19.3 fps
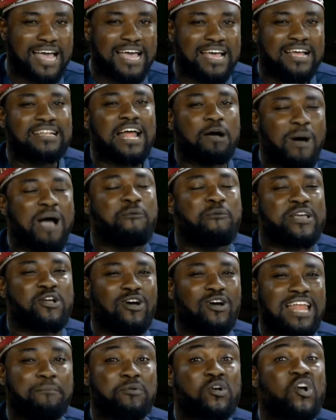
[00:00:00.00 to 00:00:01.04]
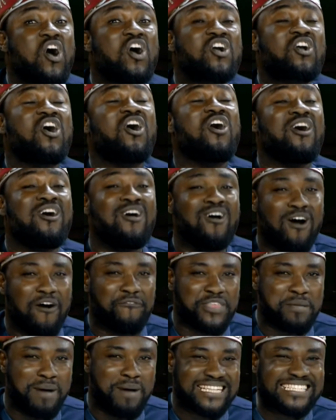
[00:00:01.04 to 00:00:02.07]
Now, why we call them Koko of the
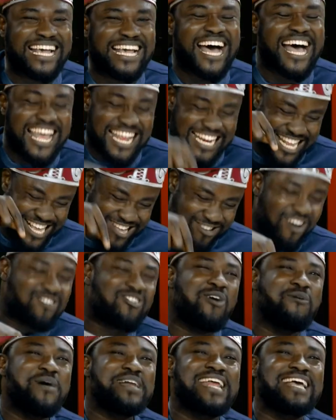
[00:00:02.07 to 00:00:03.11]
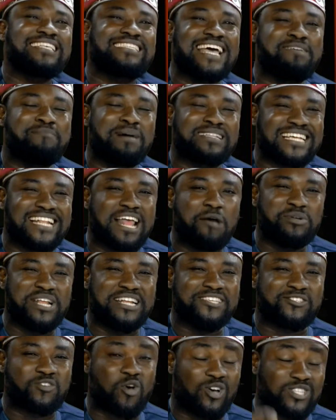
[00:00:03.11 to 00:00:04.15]
Matter? The Koko when they inside the matter, now we
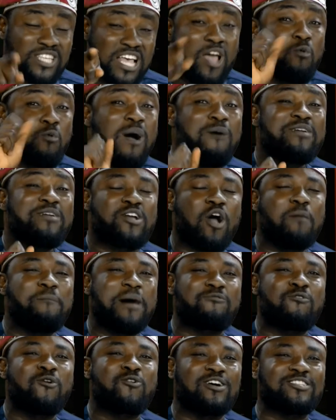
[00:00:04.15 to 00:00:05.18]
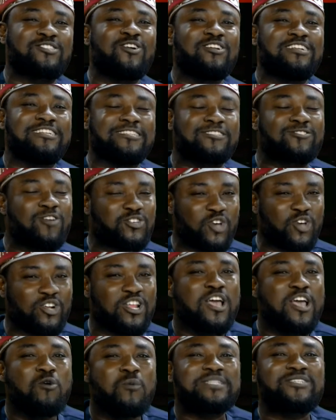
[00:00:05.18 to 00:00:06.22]
discuss. When we come back, we'll continue the discussion.
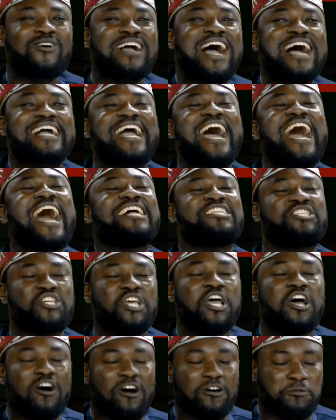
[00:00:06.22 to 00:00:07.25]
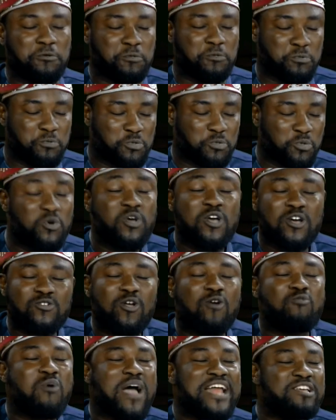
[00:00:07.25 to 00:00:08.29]
We talk about Katch Ononuju. No
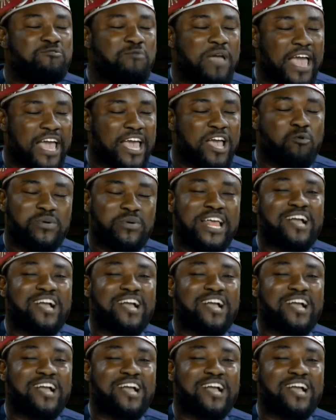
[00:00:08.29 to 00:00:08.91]
go anywhere when they